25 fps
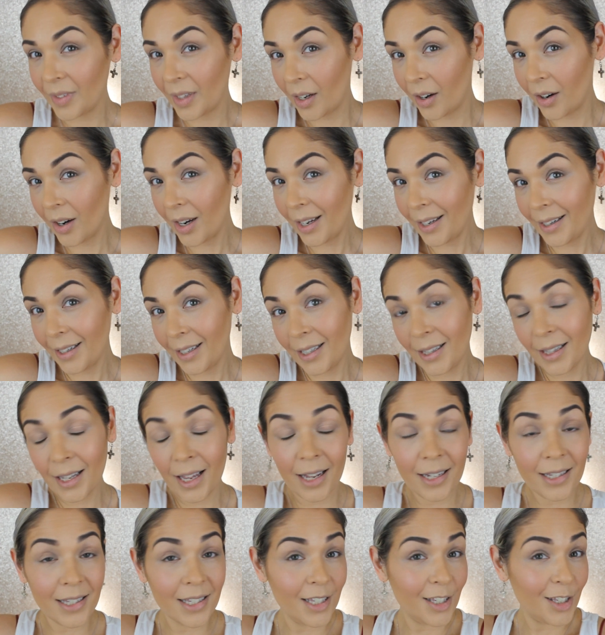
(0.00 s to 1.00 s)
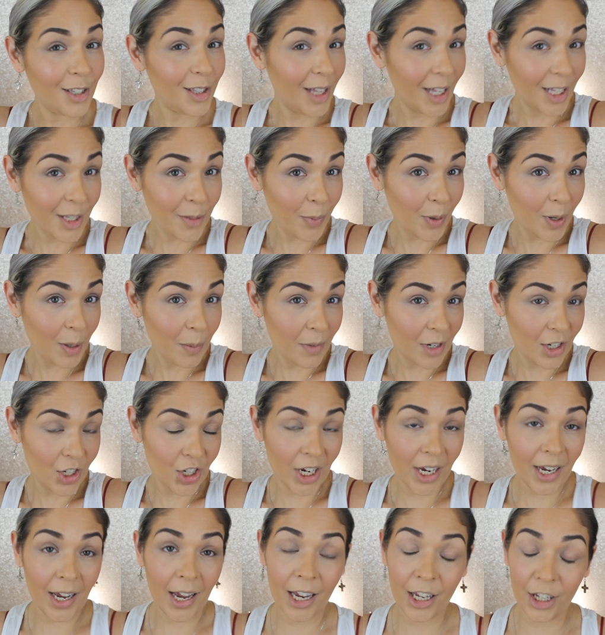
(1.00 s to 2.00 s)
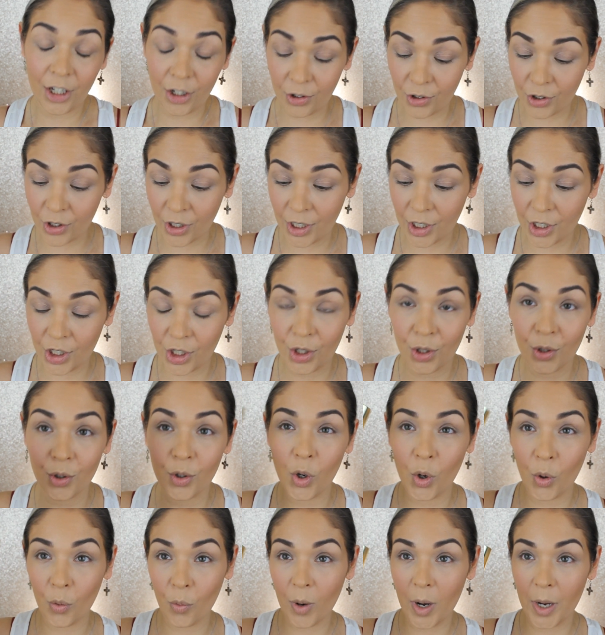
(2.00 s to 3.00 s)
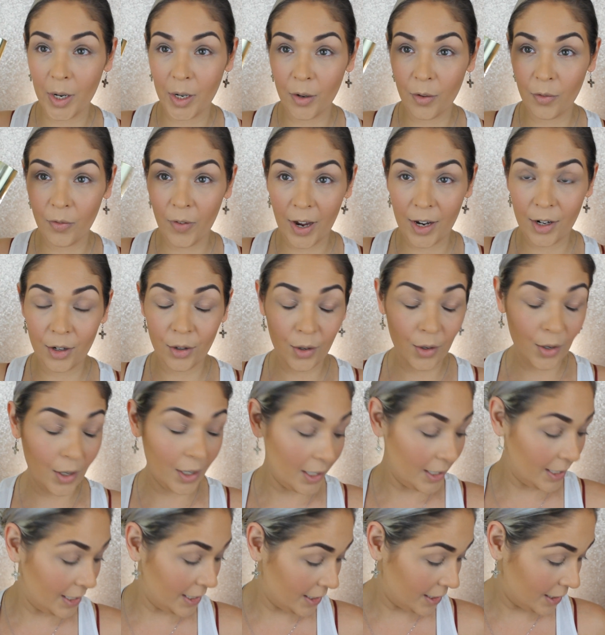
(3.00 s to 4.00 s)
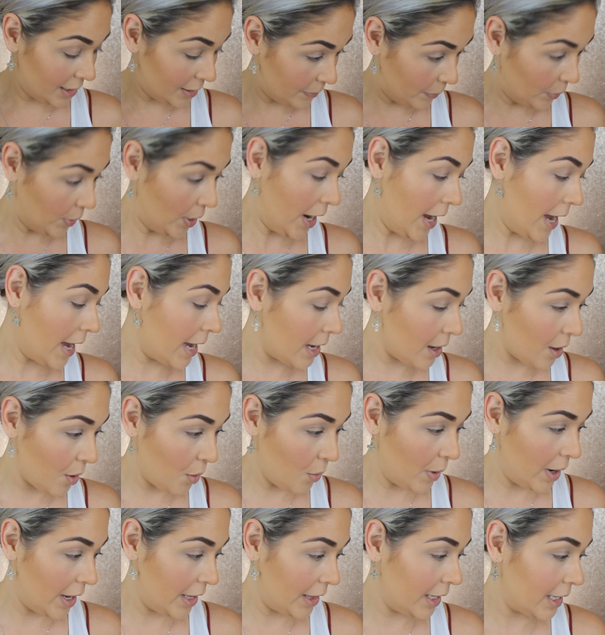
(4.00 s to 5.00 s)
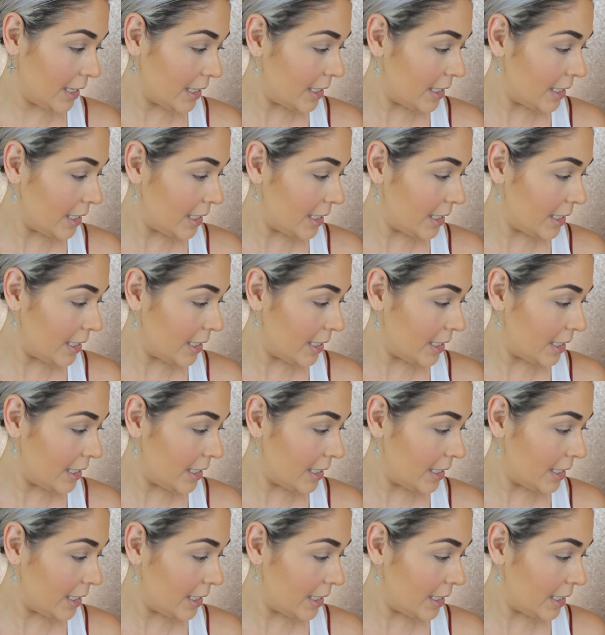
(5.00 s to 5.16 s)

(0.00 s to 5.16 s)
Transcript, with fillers: Alright, and that's that's pretty much it. I usually do one final spray with a